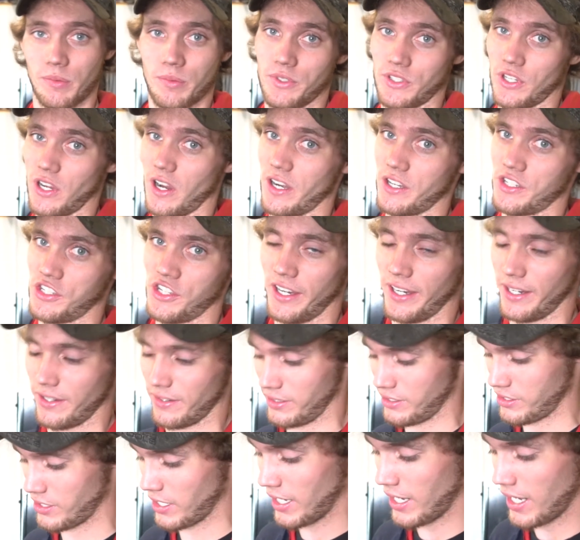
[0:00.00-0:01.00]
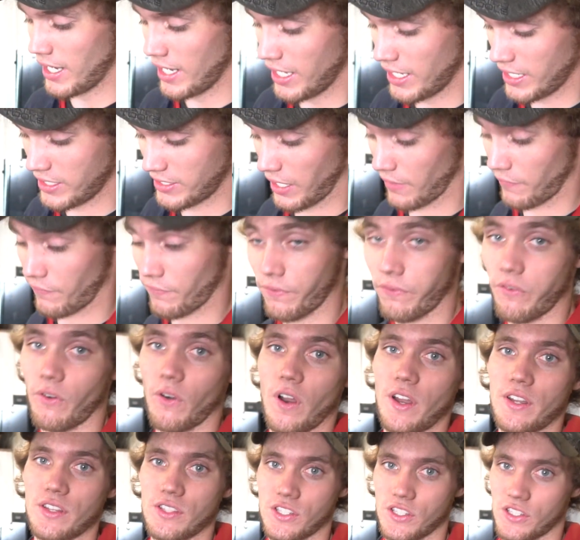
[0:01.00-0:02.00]
was our challenge. It is a
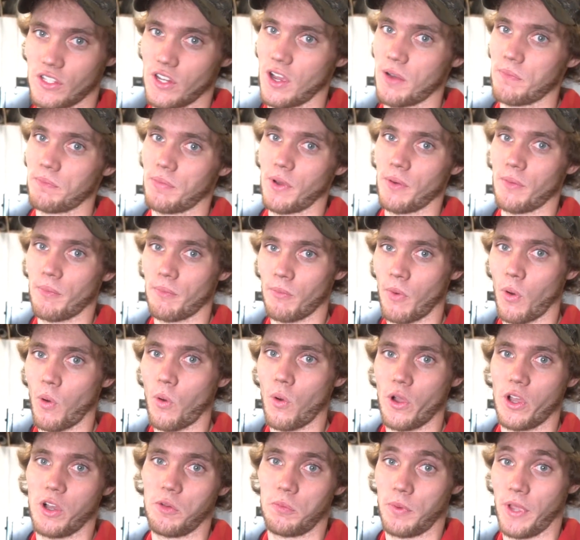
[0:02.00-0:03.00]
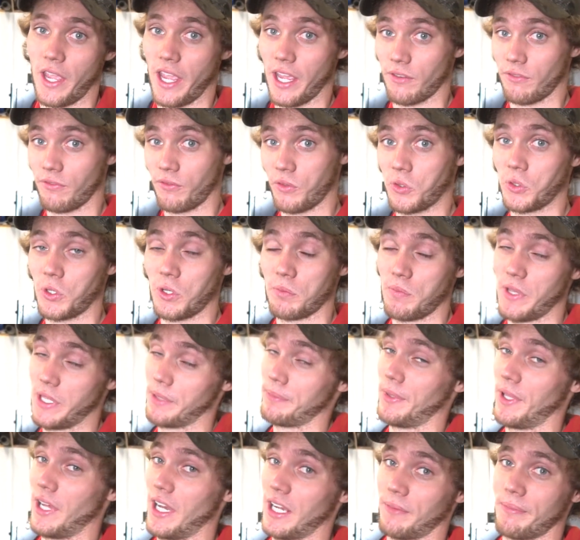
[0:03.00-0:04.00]
front sump oil pan for a
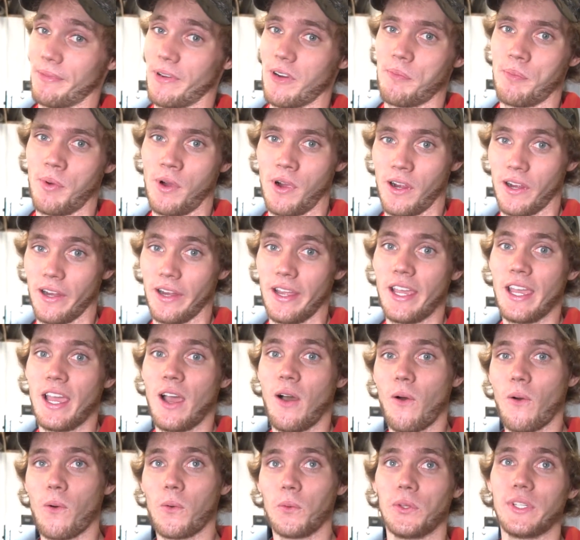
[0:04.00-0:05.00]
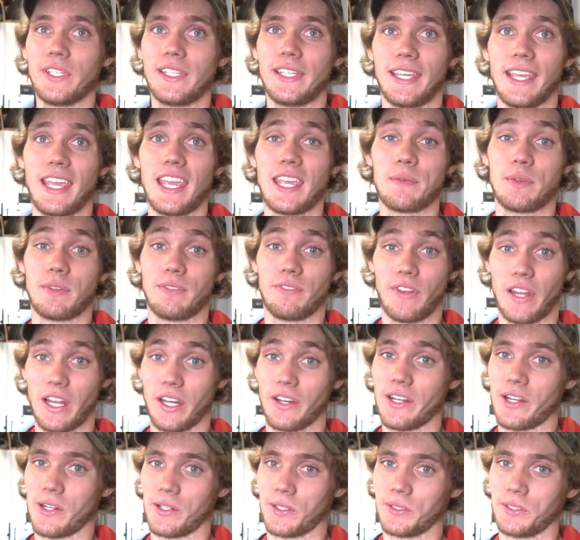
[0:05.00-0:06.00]
big block Mopar. Only came in
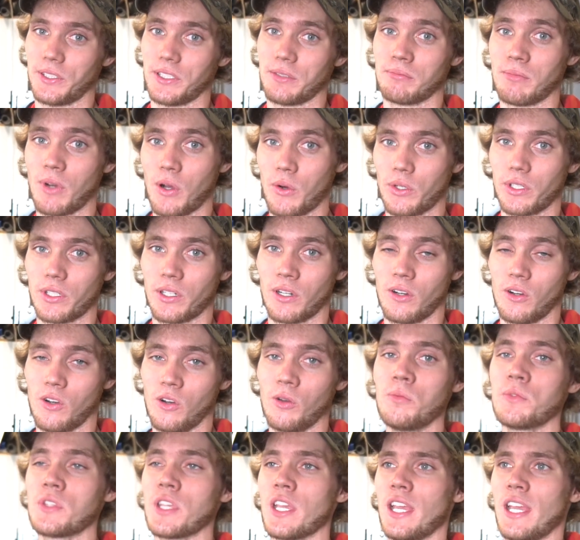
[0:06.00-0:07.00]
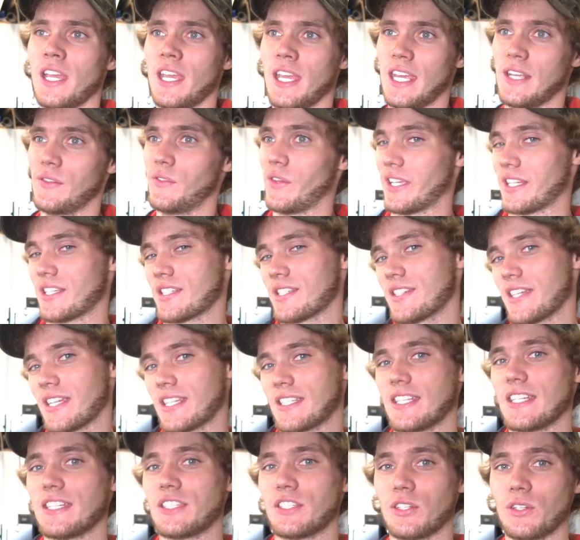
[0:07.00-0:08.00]
very early motorhomes in like
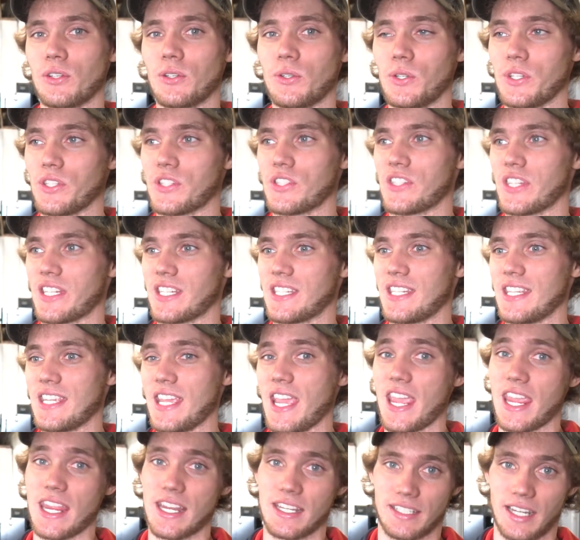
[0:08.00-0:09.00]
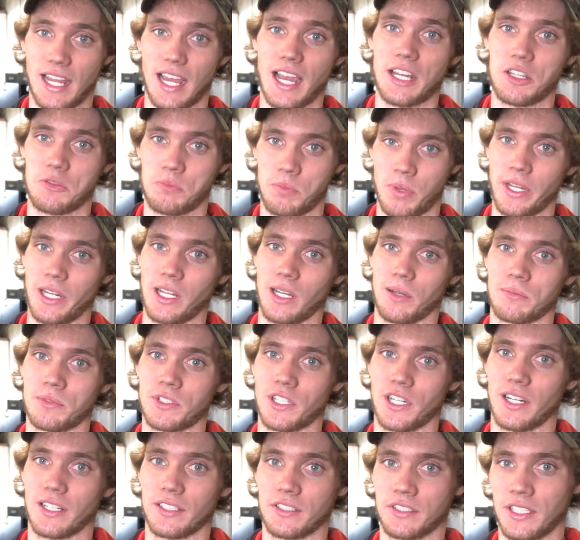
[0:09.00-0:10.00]
62 to 68 Dodge pickup
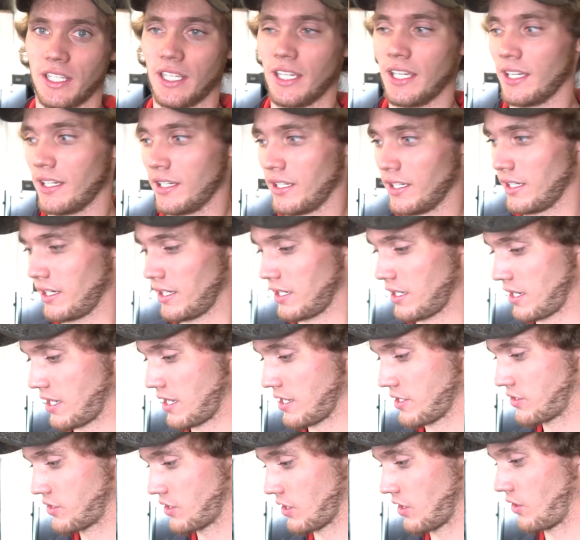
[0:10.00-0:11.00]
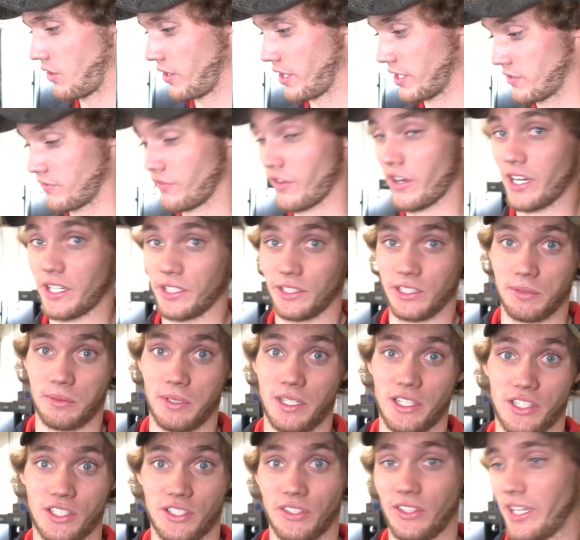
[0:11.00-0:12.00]
trucks. So it's very
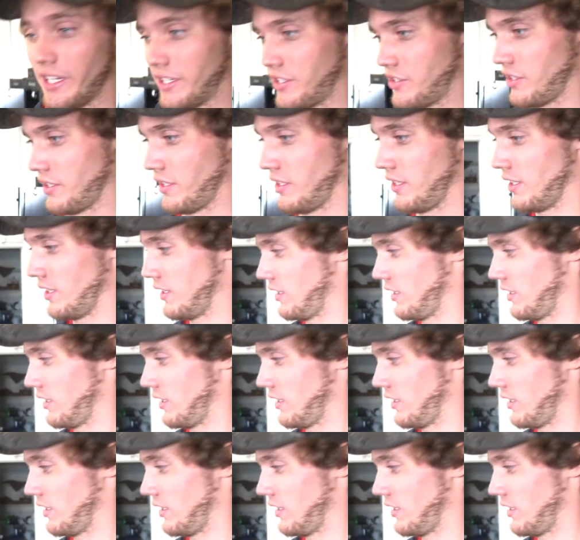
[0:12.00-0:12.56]
limited selection.